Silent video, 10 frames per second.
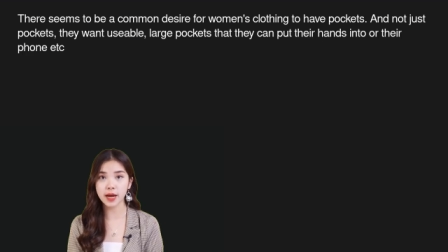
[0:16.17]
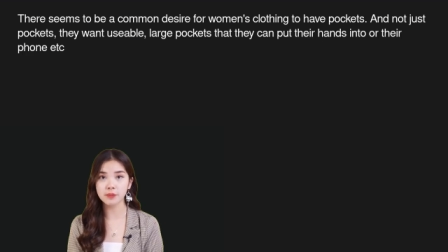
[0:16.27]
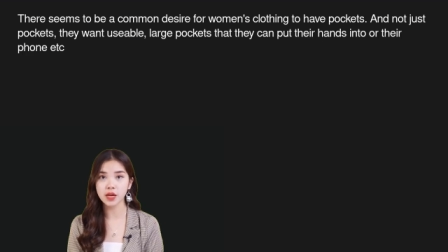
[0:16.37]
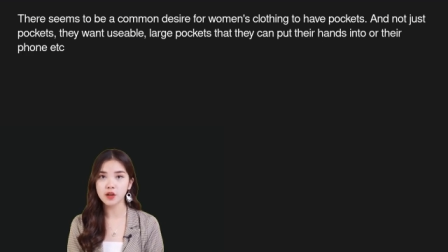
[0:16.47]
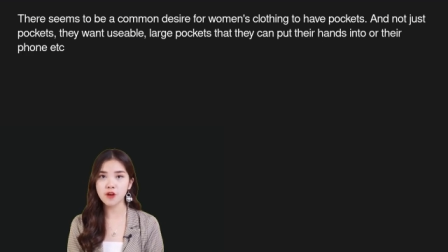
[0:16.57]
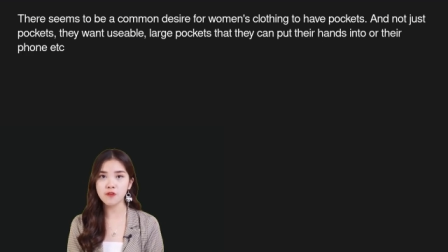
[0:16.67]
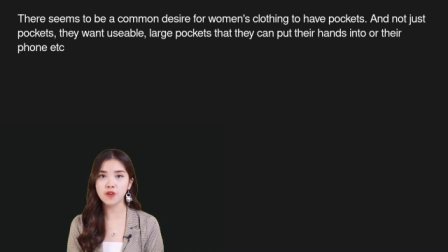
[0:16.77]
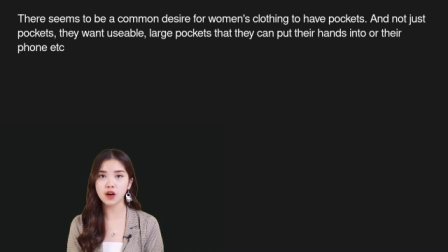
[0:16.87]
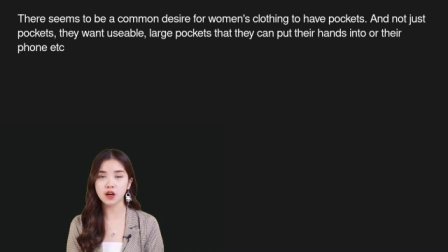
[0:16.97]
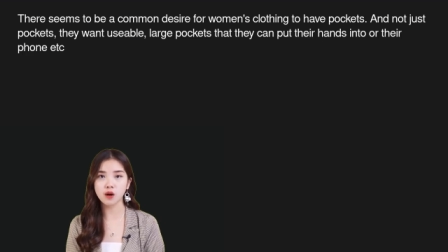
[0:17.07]
hands
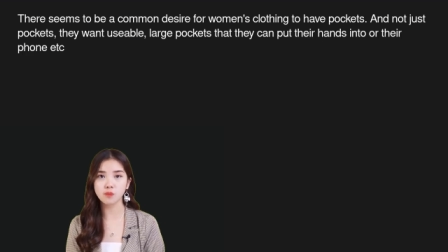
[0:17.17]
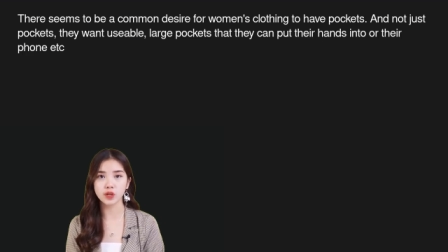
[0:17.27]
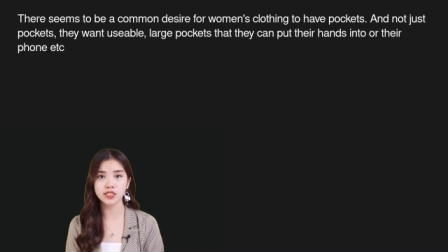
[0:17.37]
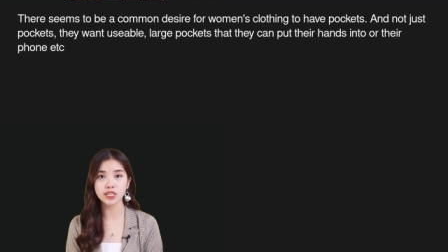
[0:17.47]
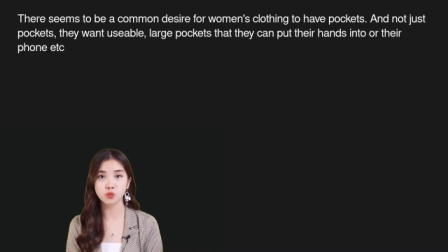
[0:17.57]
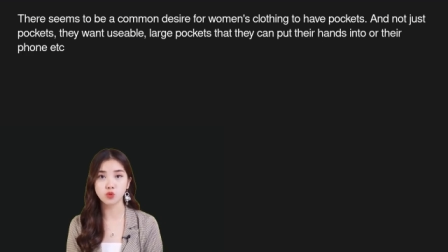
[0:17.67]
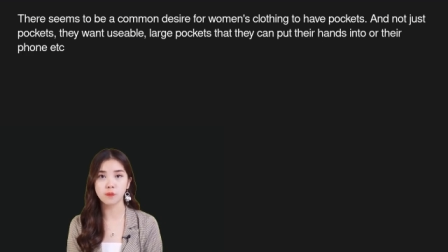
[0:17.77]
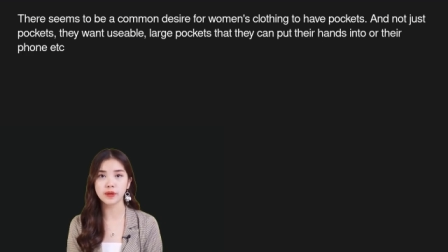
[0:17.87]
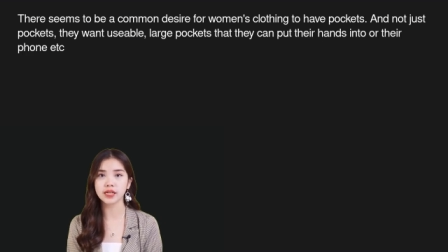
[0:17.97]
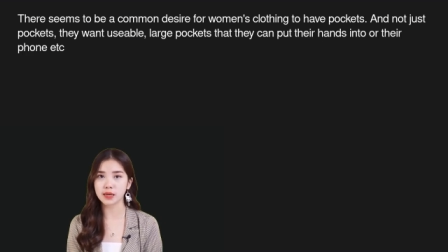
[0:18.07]
into or their phone, et
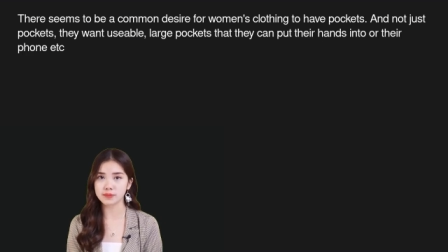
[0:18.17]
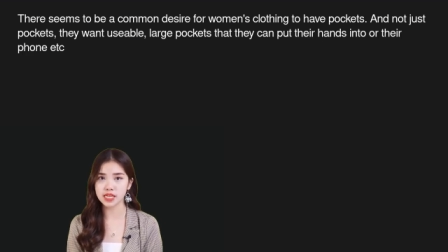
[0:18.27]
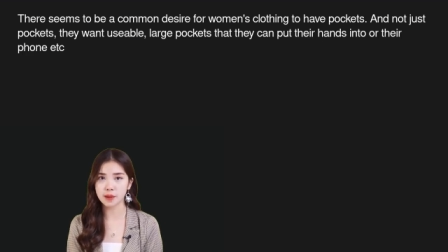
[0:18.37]
cetera.